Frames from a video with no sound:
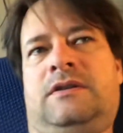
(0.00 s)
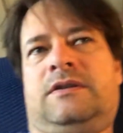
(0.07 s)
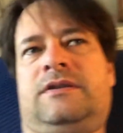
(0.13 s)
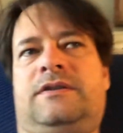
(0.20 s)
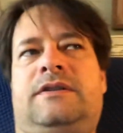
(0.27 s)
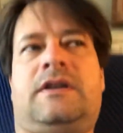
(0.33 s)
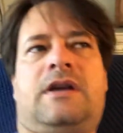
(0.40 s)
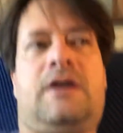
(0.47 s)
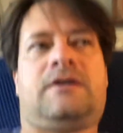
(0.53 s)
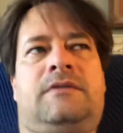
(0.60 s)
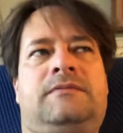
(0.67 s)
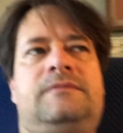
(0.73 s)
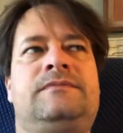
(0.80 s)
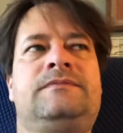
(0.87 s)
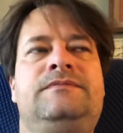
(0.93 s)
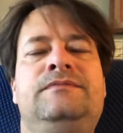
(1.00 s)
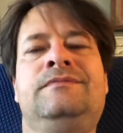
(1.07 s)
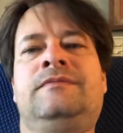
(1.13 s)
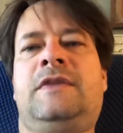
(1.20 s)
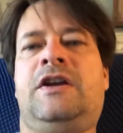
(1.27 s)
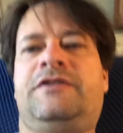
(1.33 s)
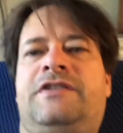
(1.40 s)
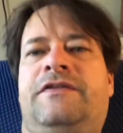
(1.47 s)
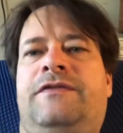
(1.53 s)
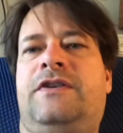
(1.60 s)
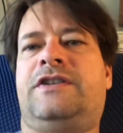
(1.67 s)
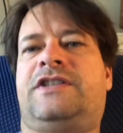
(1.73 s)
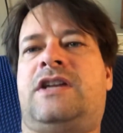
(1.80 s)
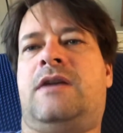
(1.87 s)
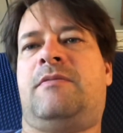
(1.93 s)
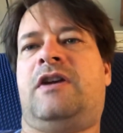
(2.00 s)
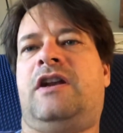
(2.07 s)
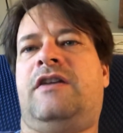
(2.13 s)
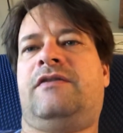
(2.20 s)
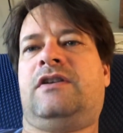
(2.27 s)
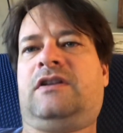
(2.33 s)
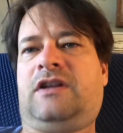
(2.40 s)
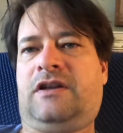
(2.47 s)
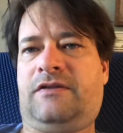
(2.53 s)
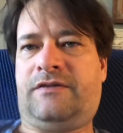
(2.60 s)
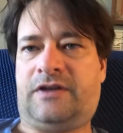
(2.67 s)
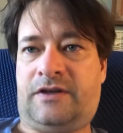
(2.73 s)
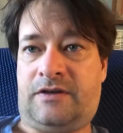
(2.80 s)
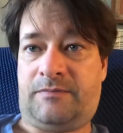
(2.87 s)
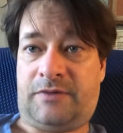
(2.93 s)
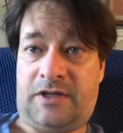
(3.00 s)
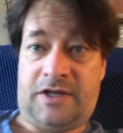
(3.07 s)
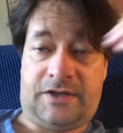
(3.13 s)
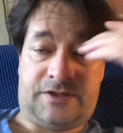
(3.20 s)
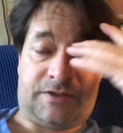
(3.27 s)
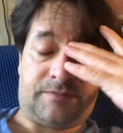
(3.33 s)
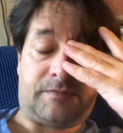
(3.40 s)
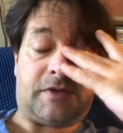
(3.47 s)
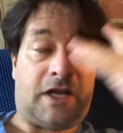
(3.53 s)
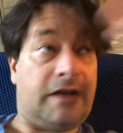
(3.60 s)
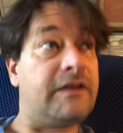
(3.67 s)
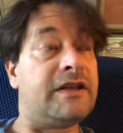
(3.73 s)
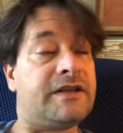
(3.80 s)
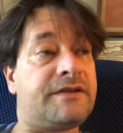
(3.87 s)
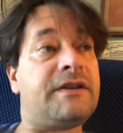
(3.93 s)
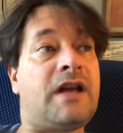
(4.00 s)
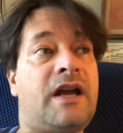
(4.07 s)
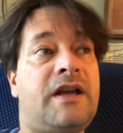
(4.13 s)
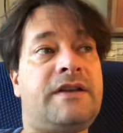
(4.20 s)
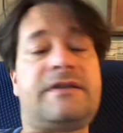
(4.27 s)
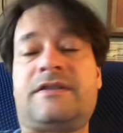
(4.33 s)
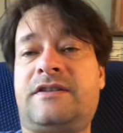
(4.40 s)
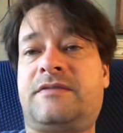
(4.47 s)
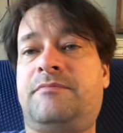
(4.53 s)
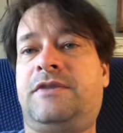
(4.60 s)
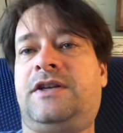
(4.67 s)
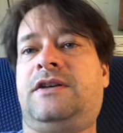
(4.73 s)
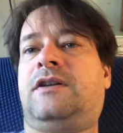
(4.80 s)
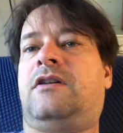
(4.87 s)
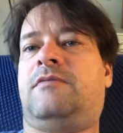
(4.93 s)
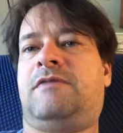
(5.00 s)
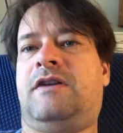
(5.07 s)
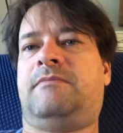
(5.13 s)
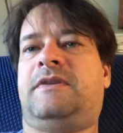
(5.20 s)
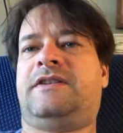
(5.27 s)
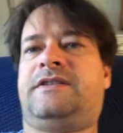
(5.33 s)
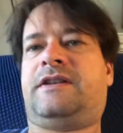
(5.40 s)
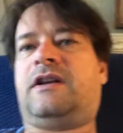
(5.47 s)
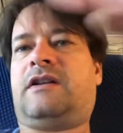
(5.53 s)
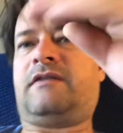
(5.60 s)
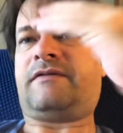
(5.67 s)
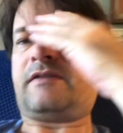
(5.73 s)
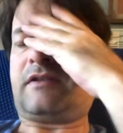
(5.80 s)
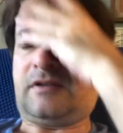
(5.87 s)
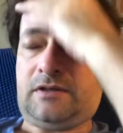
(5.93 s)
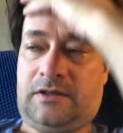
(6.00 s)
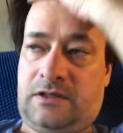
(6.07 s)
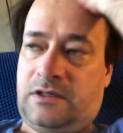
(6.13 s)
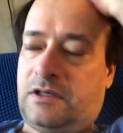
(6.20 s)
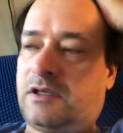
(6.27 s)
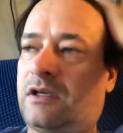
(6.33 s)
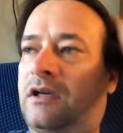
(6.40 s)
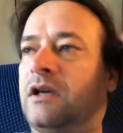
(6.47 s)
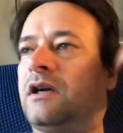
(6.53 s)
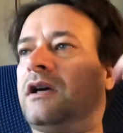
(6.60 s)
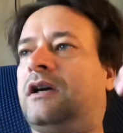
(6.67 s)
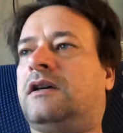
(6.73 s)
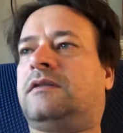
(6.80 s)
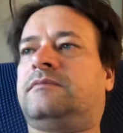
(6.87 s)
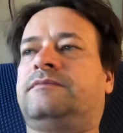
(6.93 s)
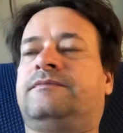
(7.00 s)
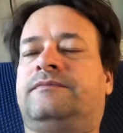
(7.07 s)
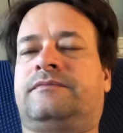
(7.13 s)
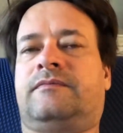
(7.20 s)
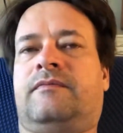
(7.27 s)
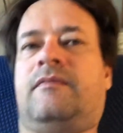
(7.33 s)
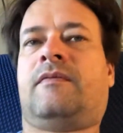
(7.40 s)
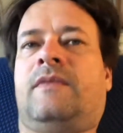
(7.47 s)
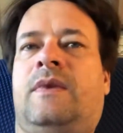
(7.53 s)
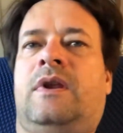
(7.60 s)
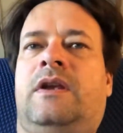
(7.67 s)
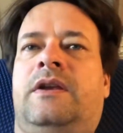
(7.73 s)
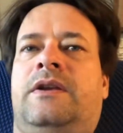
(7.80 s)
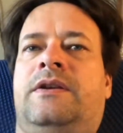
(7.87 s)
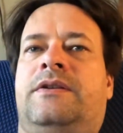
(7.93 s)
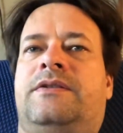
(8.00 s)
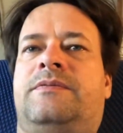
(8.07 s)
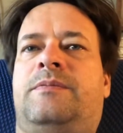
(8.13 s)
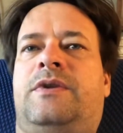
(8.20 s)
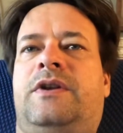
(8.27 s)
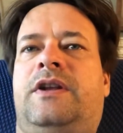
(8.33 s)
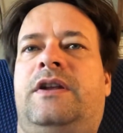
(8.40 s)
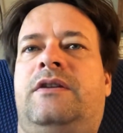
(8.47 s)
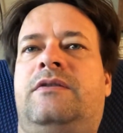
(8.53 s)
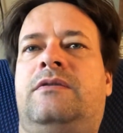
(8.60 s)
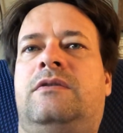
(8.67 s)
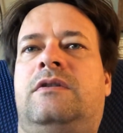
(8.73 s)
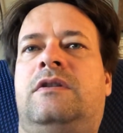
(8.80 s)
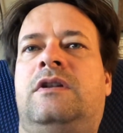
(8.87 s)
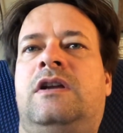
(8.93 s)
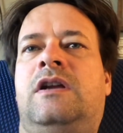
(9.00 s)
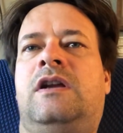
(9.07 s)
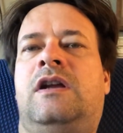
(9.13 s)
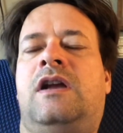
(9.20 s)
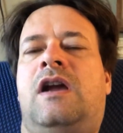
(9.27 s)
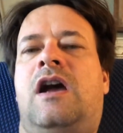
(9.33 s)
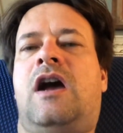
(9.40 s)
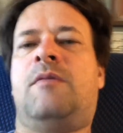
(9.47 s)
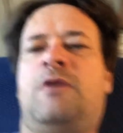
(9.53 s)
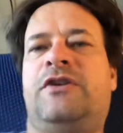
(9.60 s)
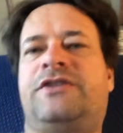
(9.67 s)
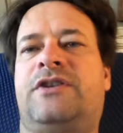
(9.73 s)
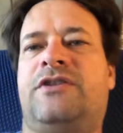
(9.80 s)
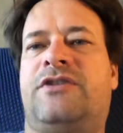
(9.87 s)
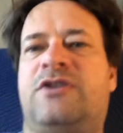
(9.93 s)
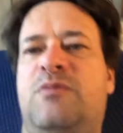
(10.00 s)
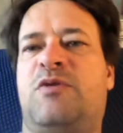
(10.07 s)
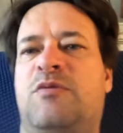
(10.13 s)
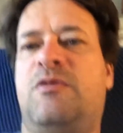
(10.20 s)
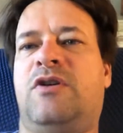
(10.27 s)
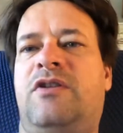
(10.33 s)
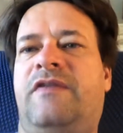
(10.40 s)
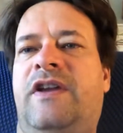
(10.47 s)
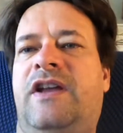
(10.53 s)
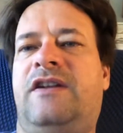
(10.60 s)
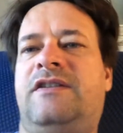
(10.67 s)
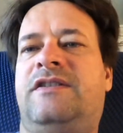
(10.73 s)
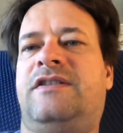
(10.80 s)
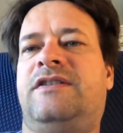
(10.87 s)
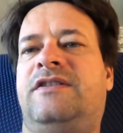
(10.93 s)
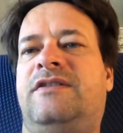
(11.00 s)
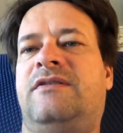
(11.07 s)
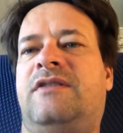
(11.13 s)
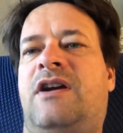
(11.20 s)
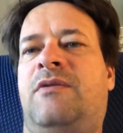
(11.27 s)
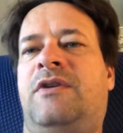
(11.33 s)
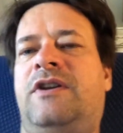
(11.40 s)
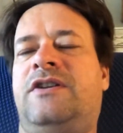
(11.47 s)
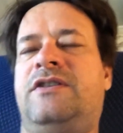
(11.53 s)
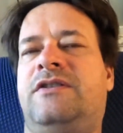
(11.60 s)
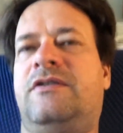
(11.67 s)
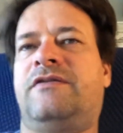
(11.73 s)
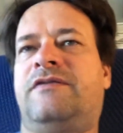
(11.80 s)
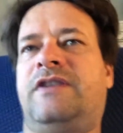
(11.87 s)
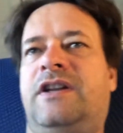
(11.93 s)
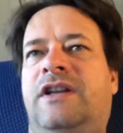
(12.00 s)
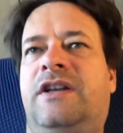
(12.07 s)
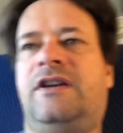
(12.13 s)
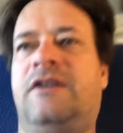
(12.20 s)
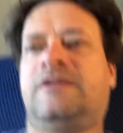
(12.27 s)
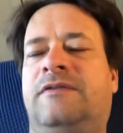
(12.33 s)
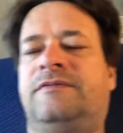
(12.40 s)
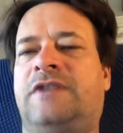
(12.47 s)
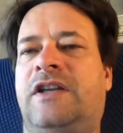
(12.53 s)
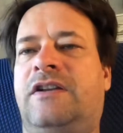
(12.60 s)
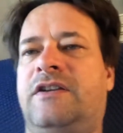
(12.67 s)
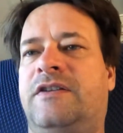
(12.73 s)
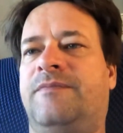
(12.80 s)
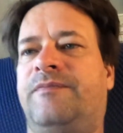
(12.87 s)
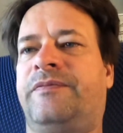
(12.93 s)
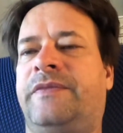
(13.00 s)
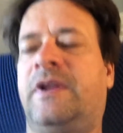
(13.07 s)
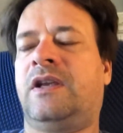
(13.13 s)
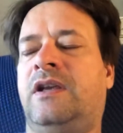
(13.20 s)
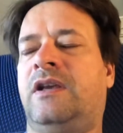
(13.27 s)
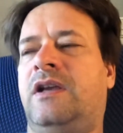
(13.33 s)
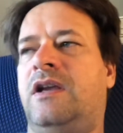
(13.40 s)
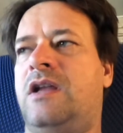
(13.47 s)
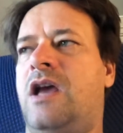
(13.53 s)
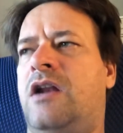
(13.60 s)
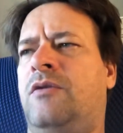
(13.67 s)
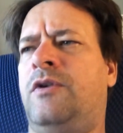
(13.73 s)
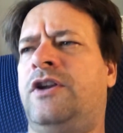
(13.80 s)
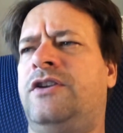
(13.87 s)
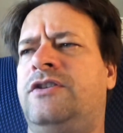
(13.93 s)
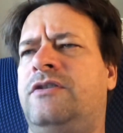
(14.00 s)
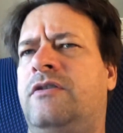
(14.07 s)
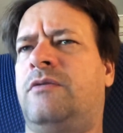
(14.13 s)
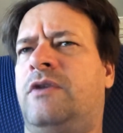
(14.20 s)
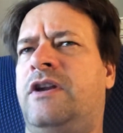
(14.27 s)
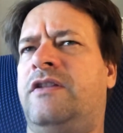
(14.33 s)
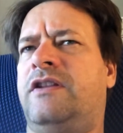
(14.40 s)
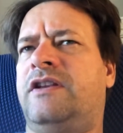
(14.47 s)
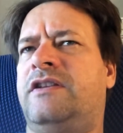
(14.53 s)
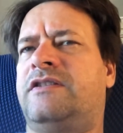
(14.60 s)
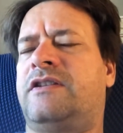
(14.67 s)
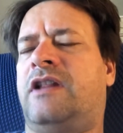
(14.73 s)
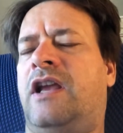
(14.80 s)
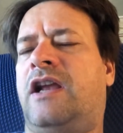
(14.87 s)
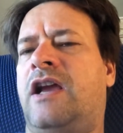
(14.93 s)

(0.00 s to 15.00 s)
So that was the first time I'd ever lived in a place like this nice, this big, all by myself. It's pretty cool. I'm also super motivated to do, I want to do a video, I don't want to do it one of these, like,